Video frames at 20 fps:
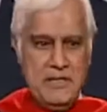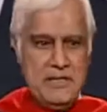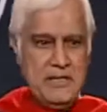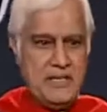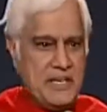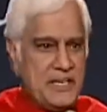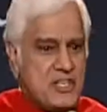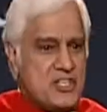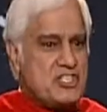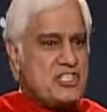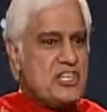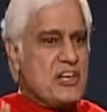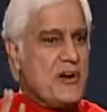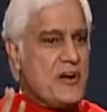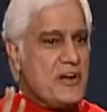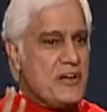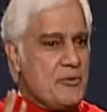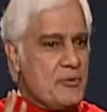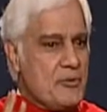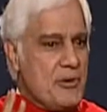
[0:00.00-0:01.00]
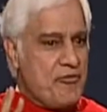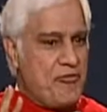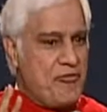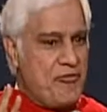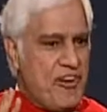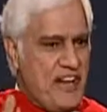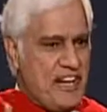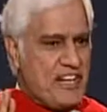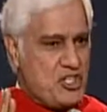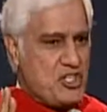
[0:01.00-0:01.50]
Is there a
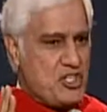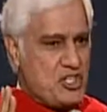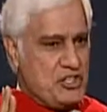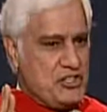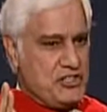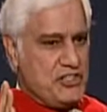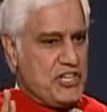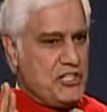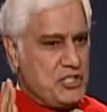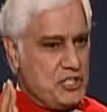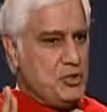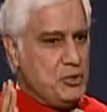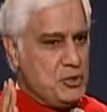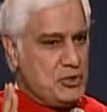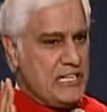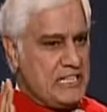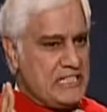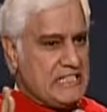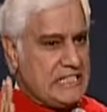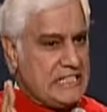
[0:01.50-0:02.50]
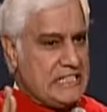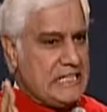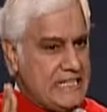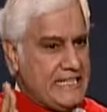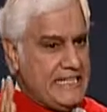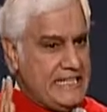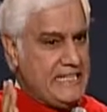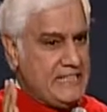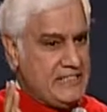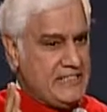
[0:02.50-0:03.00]
reflection that you can
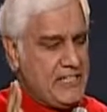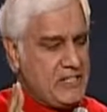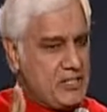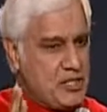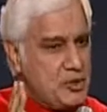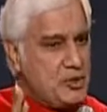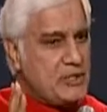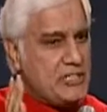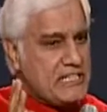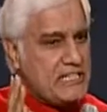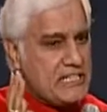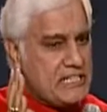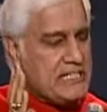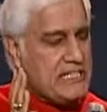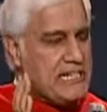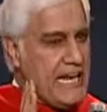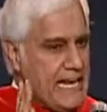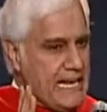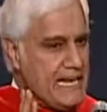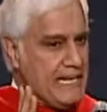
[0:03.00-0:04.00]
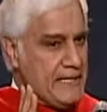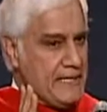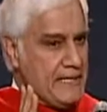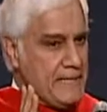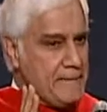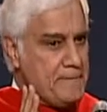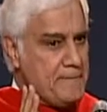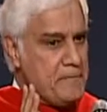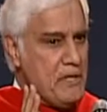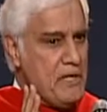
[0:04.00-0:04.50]
glean, that you can
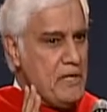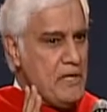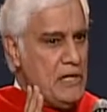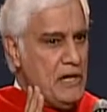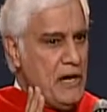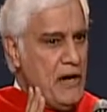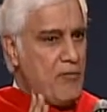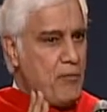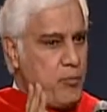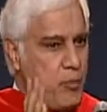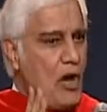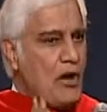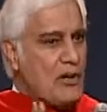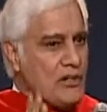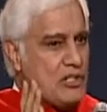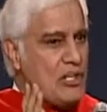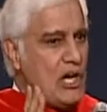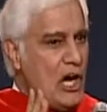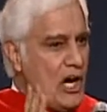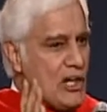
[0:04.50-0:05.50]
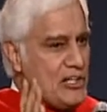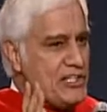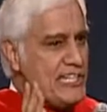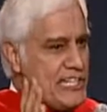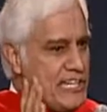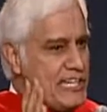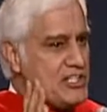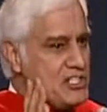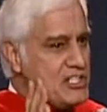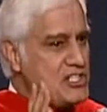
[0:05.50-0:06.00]
gain of what God
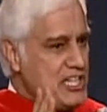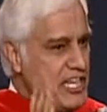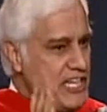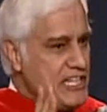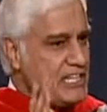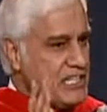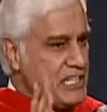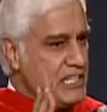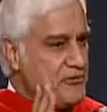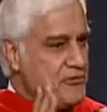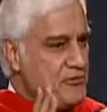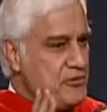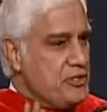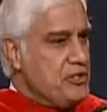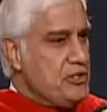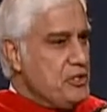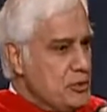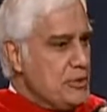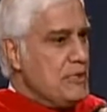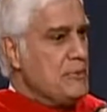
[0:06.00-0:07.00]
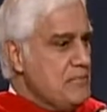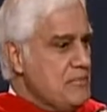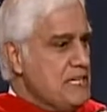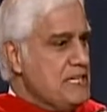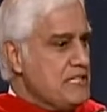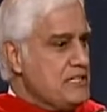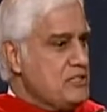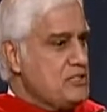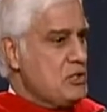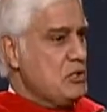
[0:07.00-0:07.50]
intended for you and
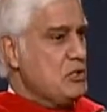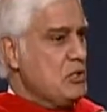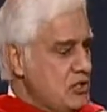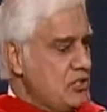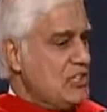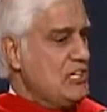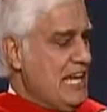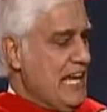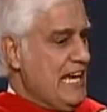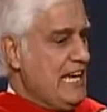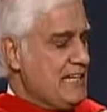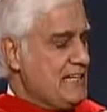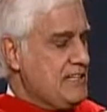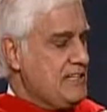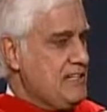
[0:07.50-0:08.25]
me to look like,